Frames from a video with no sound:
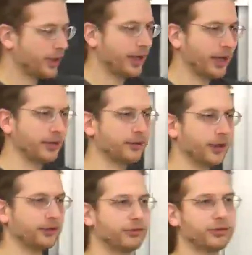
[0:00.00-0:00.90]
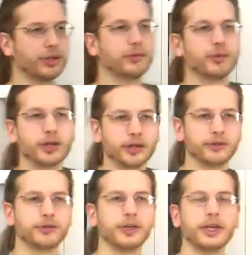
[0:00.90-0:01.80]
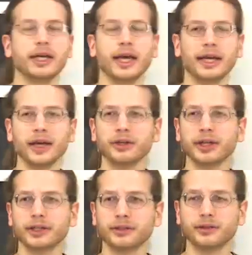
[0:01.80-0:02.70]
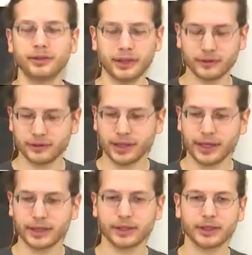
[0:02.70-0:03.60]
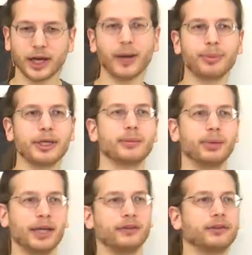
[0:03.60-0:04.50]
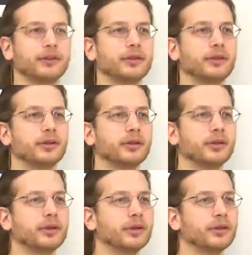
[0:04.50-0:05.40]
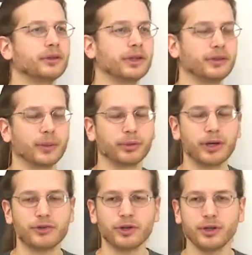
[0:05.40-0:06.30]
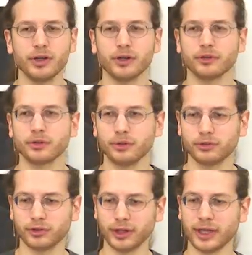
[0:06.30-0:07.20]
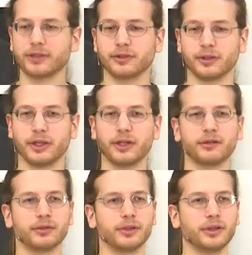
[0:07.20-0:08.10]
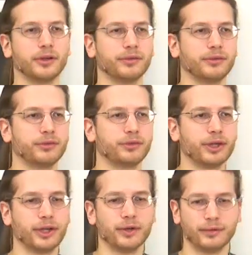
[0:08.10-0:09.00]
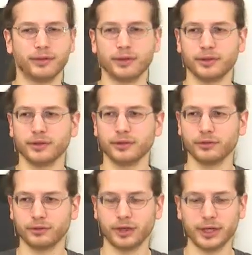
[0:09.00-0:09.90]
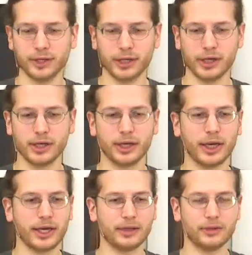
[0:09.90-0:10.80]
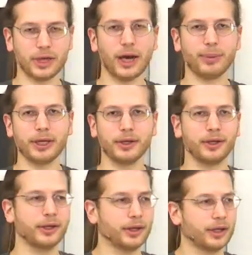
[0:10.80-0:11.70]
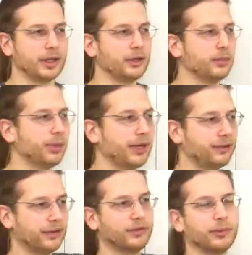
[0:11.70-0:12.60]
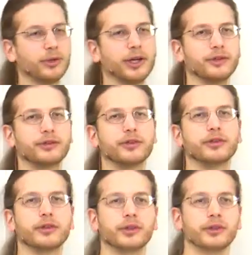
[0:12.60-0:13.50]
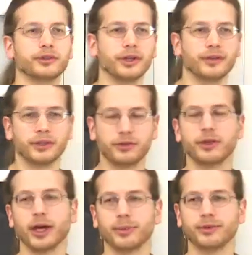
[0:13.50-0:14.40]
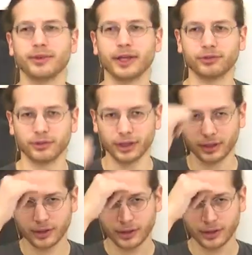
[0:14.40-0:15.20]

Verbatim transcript: Uh, you've got a string of words. And now you like to do things like copy and paste. It's a nice operation. So you select an interval of, of the string, and you copy it, and then you paste it somewhere else. So now you've got two copies of that string.